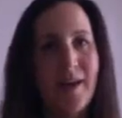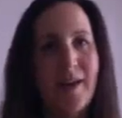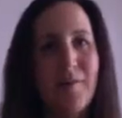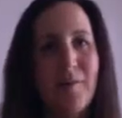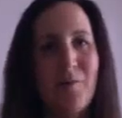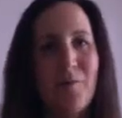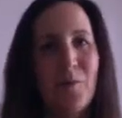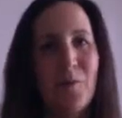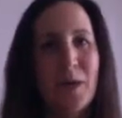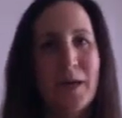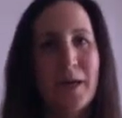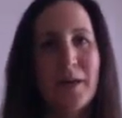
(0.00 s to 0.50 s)

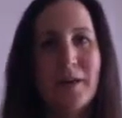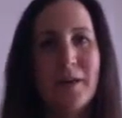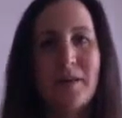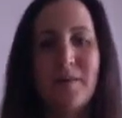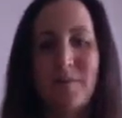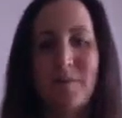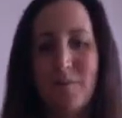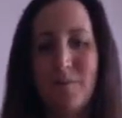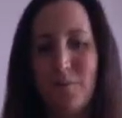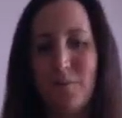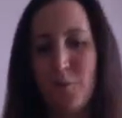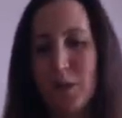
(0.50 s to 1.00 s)
where
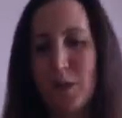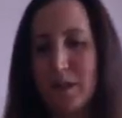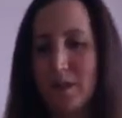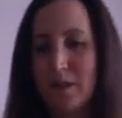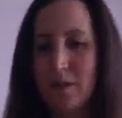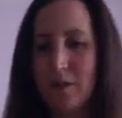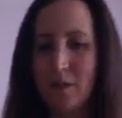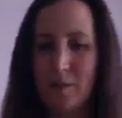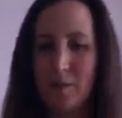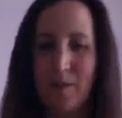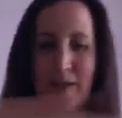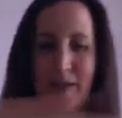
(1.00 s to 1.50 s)
one
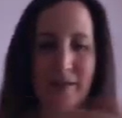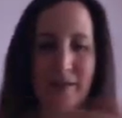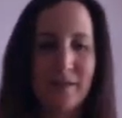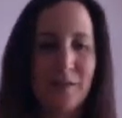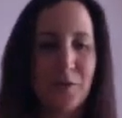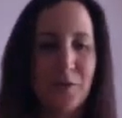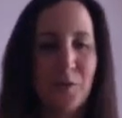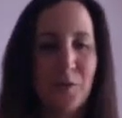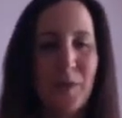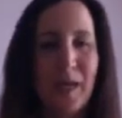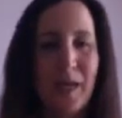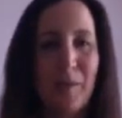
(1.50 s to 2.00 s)
student passed out
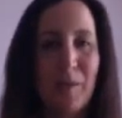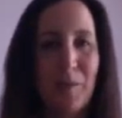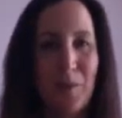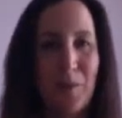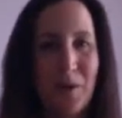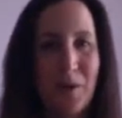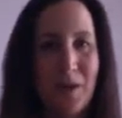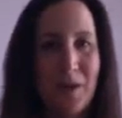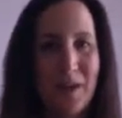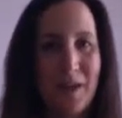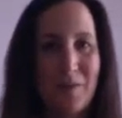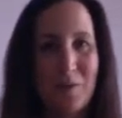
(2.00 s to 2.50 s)
her paper
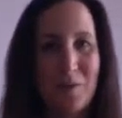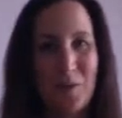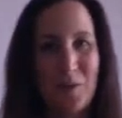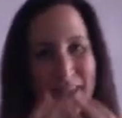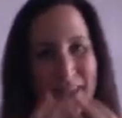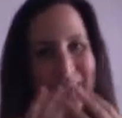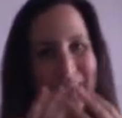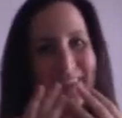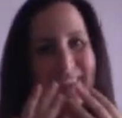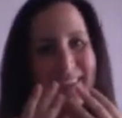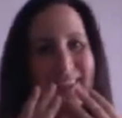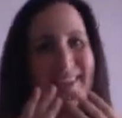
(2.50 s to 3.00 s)
and everyone
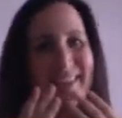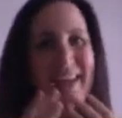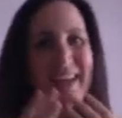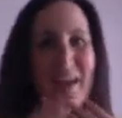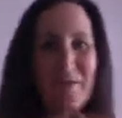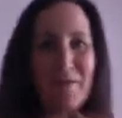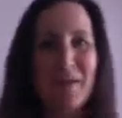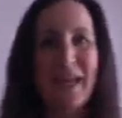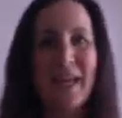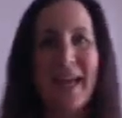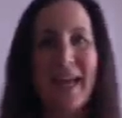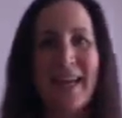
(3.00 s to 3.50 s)
else is
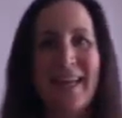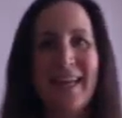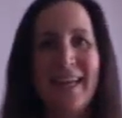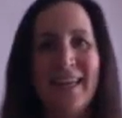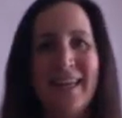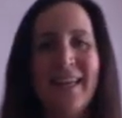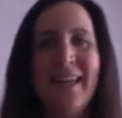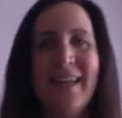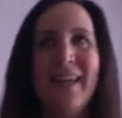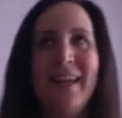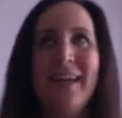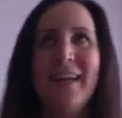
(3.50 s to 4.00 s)
laughing at it.
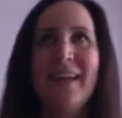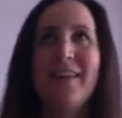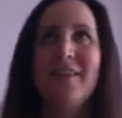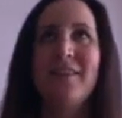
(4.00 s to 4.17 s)
And the